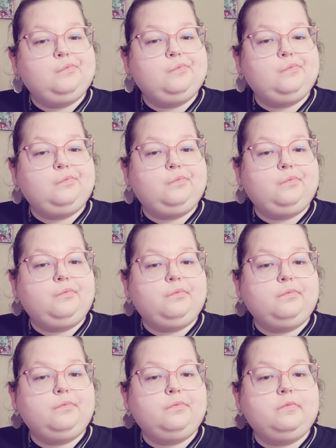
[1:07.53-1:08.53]

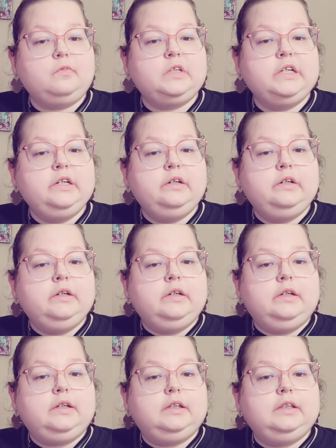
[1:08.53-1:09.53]

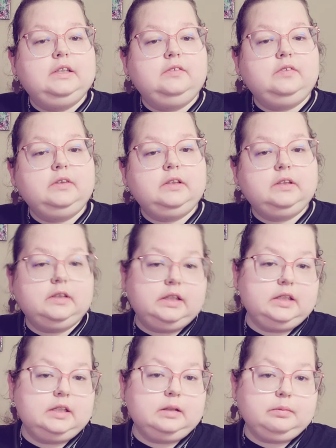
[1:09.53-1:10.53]
I definitely
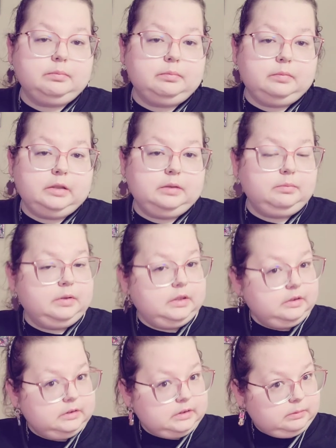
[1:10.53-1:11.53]
like
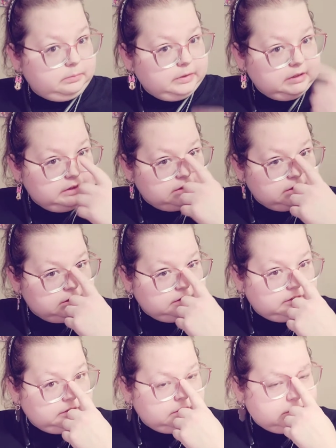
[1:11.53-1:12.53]
meatballs and pizza
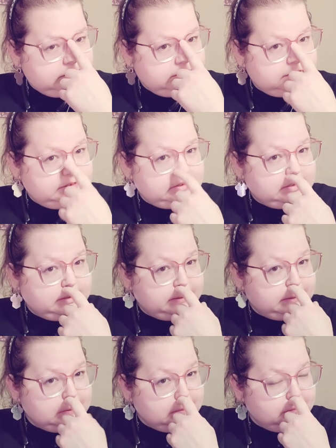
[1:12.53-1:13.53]
and all that
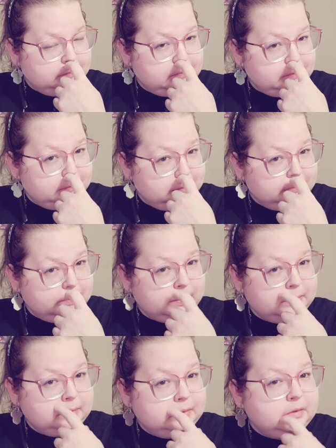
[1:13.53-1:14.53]
Italian food.
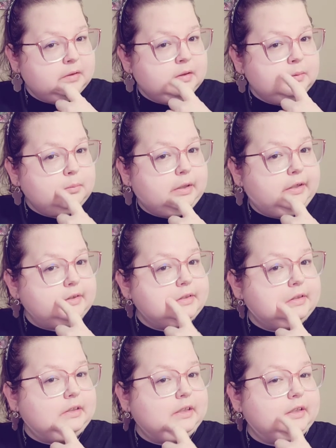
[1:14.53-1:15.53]
But I
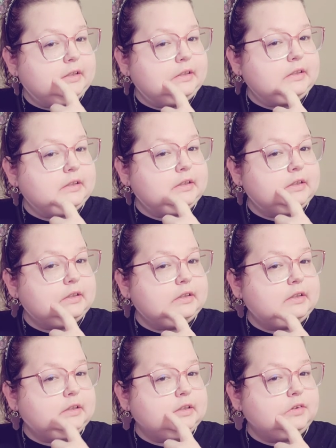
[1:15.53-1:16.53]
also like
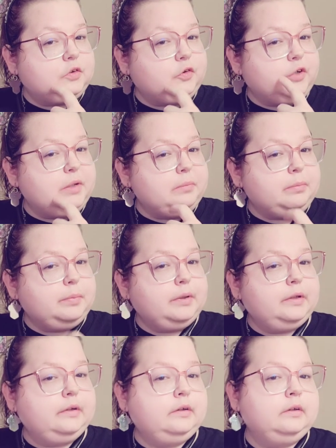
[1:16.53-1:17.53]
shrimp.
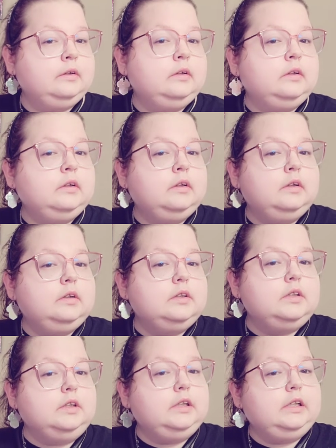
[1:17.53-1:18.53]

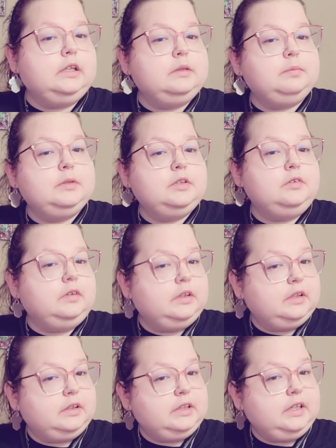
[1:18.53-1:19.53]
So I guess
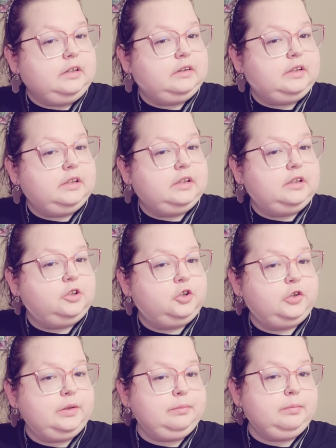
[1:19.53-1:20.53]
between Italian and
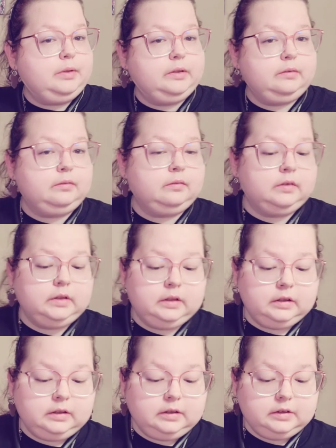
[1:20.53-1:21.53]
shrimp.
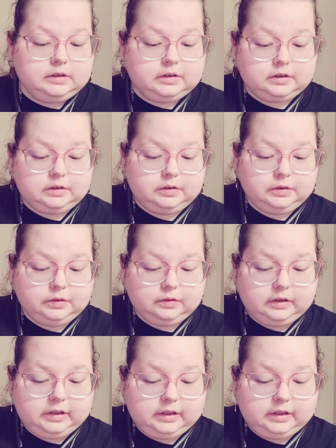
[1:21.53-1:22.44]
So,